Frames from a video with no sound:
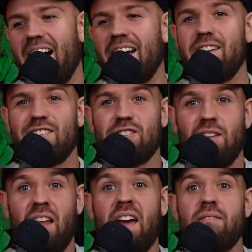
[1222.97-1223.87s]
and he just
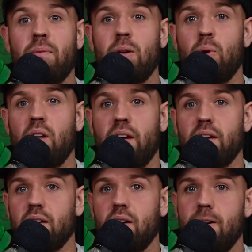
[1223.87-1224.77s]
left me with
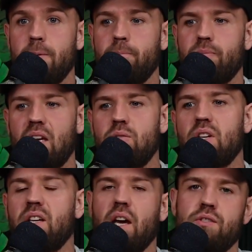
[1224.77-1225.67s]
like, he was
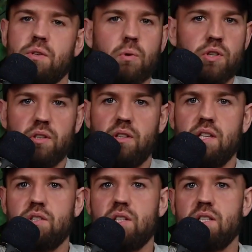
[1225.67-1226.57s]
like, yeah, I just want you to
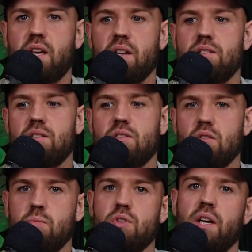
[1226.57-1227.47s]
teach these kids
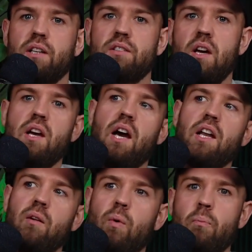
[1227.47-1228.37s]
some tricks. And
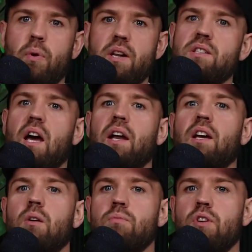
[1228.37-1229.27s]
then when Prince Harry
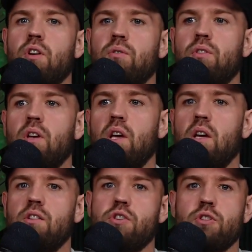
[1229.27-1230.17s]
comes round,
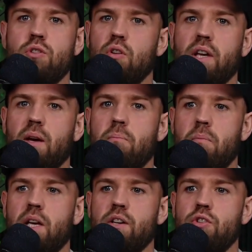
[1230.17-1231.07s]
just do like a
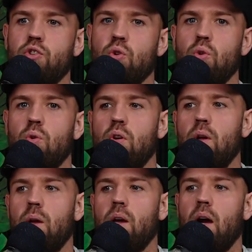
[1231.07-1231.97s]
minute show.
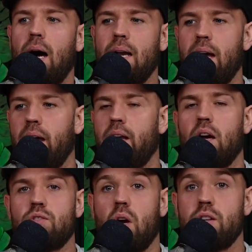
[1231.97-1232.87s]
And then,
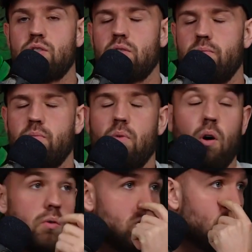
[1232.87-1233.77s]
so I just
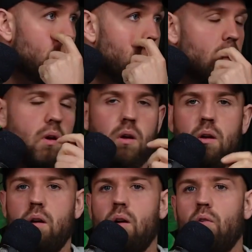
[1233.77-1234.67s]
also,
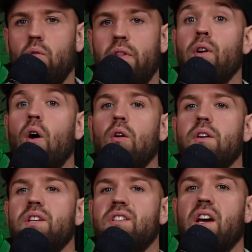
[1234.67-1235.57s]
the, all
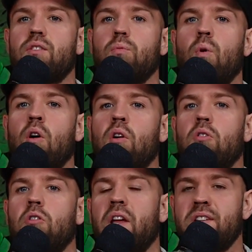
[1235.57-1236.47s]
of these kids were
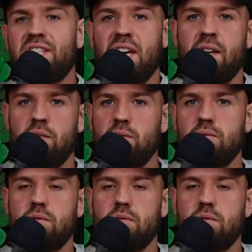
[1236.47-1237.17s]
insane.